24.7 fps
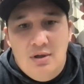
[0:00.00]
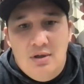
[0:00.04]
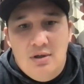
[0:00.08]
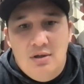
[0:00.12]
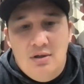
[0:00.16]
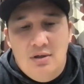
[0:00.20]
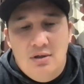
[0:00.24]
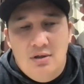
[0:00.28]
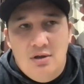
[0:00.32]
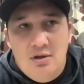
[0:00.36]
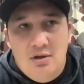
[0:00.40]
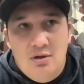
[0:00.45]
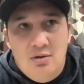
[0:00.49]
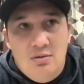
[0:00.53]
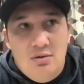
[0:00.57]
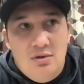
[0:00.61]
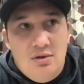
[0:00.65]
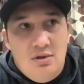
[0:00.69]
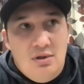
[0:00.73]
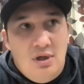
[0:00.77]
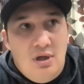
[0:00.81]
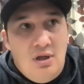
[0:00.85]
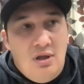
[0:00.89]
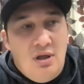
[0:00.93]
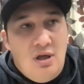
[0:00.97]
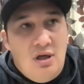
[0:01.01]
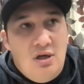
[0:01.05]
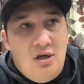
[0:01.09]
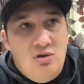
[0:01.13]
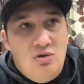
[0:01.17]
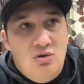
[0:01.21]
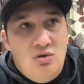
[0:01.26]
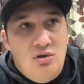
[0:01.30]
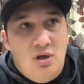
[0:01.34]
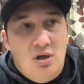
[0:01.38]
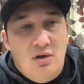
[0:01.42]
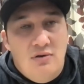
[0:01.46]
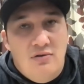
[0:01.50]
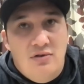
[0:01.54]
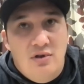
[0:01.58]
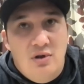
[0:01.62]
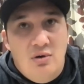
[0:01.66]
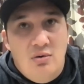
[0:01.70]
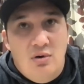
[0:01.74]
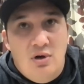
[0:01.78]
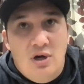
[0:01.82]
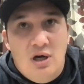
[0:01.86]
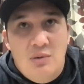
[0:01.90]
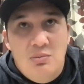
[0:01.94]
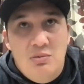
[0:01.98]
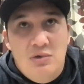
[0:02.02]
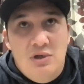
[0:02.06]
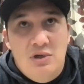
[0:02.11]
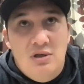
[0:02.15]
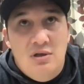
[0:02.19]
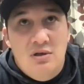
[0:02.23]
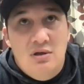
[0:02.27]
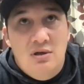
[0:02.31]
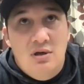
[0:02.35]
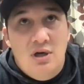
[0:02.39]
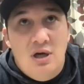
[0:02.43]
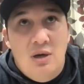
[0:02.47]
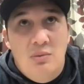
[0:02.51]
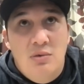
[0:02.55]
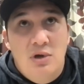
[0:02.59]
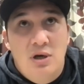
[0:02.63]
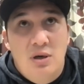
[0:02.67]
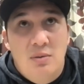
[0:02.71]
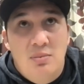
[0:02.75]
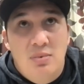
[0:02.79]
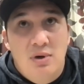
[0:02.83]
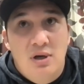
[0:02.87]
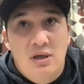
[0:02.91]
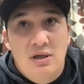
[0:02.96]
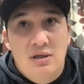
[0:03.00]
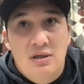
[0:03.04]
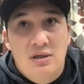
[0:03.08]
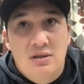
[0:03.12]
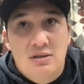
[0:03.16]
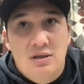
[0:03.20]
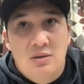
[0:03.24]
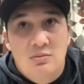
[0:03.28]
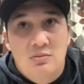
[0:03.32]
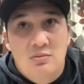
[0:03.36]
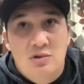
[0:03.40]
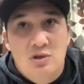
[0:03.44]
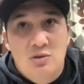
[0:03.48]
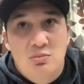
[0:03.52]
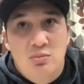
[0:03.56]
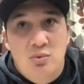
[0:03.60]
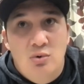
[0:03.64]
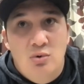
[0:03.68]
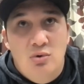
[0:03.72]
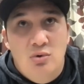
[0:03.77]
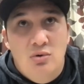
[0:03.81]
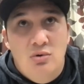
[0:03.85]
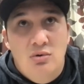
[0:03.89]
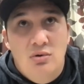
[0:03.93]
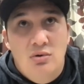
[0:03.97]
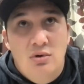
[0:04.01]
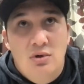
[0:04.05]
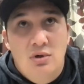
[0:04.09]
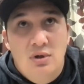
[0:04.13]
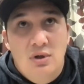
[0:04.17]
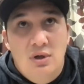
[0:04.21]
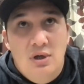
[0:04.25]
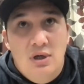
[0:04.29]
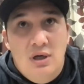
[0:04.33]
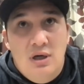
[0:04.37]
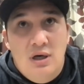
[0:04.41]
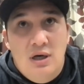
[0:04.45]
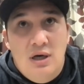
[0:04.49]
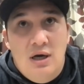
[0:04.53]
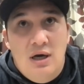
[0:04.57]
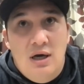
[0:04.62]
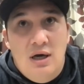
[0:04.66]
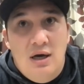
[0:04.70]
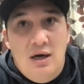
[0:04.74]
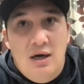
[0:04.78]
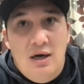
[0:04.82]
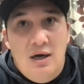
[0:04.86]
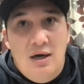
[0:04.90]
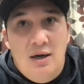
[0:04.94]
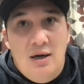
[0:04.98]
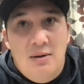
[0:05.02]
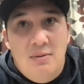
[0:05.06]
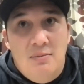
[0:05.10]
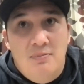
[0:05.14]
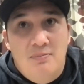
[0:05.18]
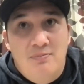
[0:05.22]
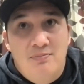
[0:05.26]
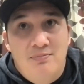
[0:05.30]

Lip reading: and they knew that if they were come in to play some sport, that